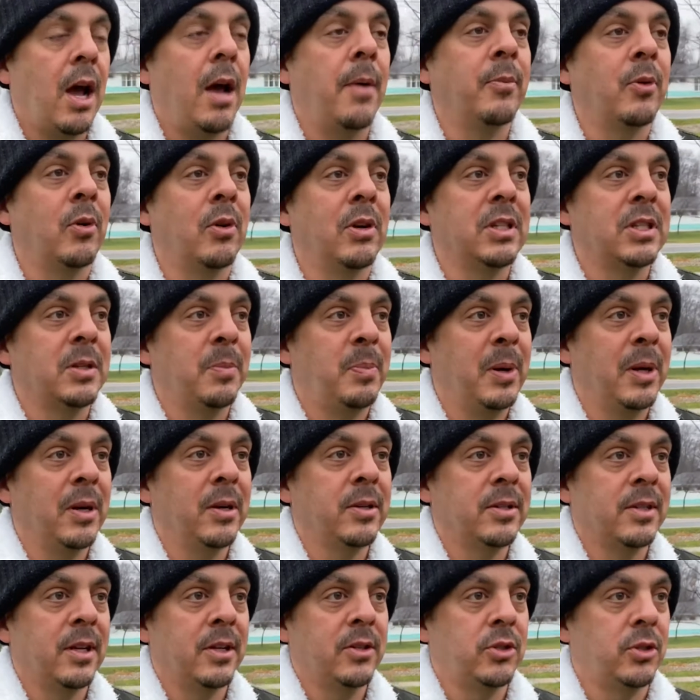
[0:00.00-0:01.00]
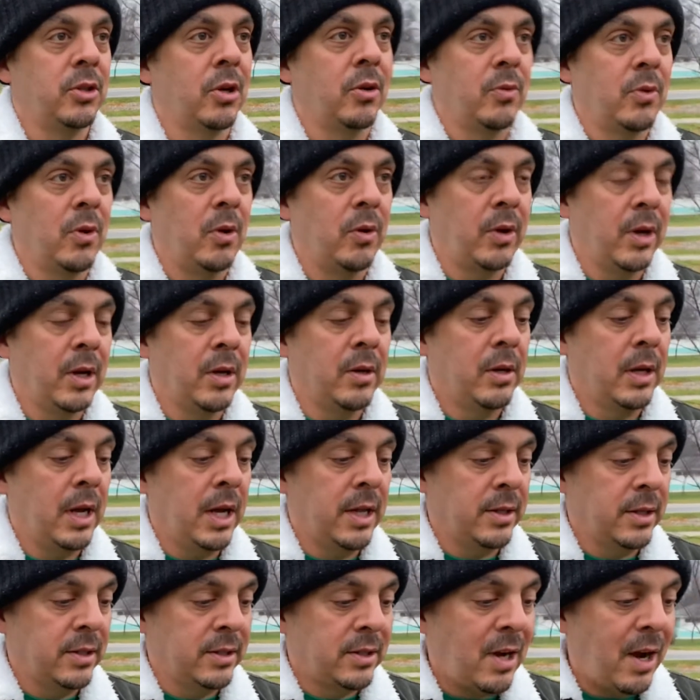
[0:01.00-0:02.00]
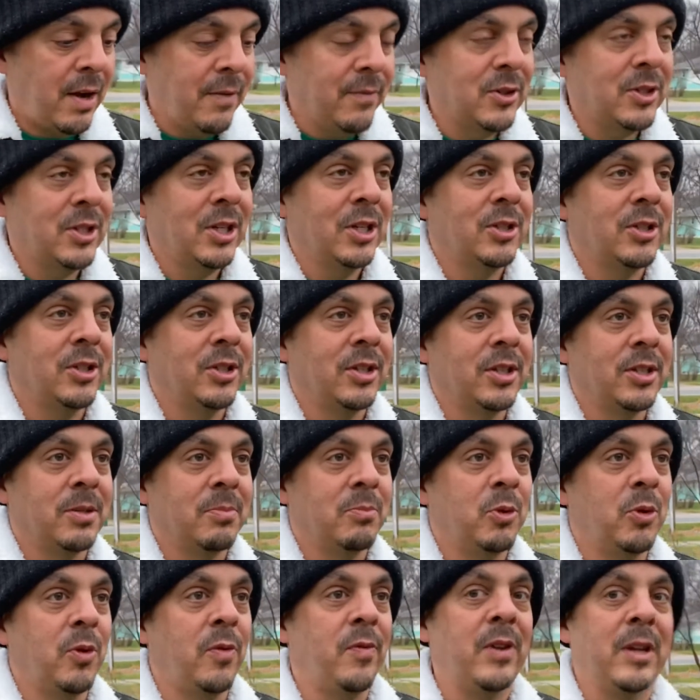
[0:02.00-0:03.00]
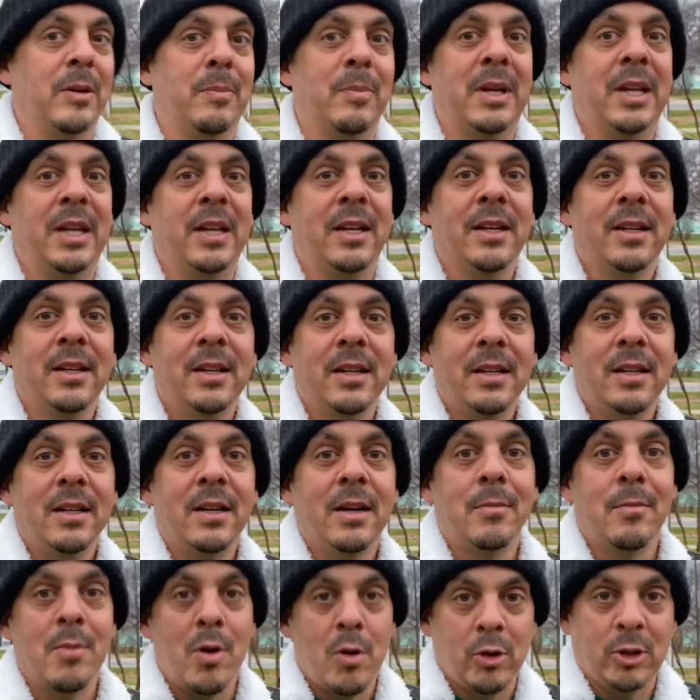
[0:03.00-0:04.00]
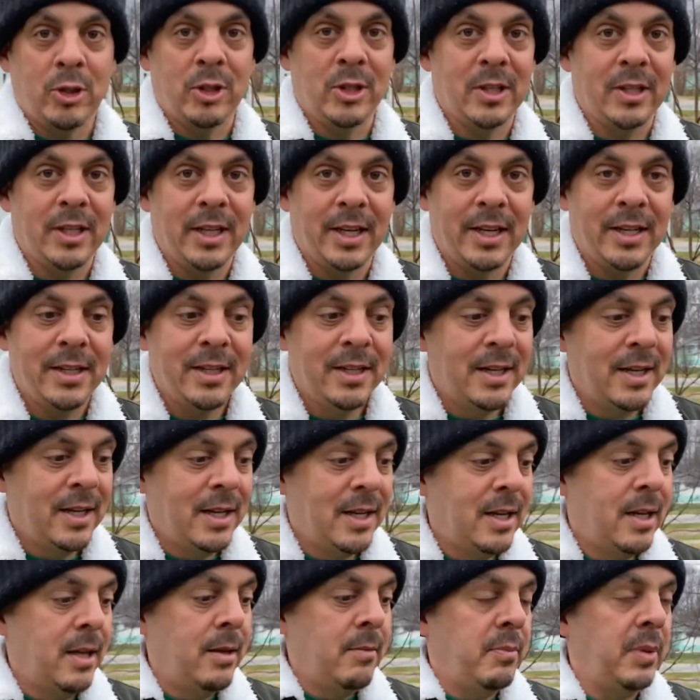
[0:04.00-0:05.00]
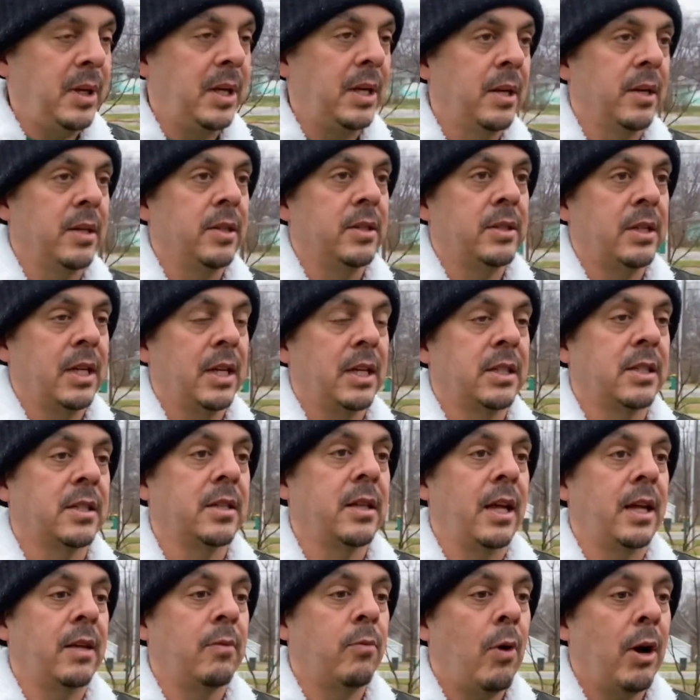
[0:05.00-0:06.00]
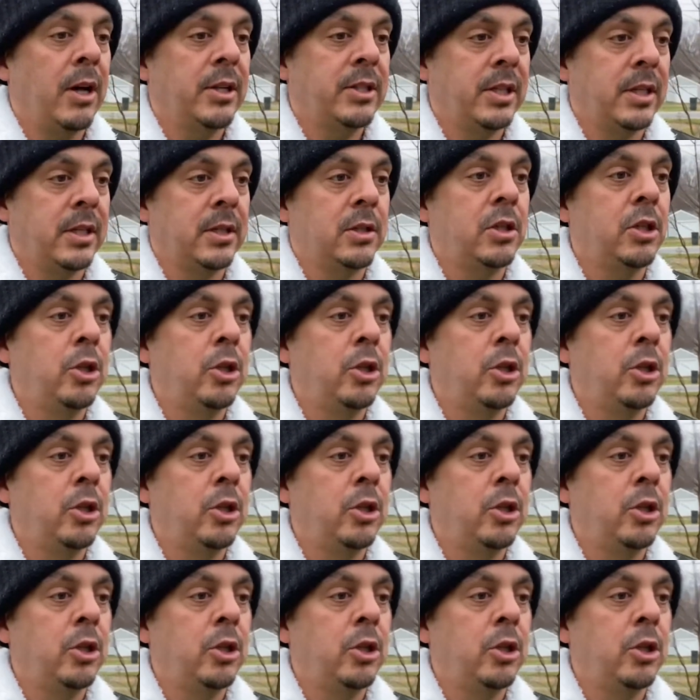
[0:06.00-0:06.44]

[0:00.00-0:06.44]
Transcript: Green's appearance on Joe Rogan. And this conversation is moving me emotionally because it's like watching two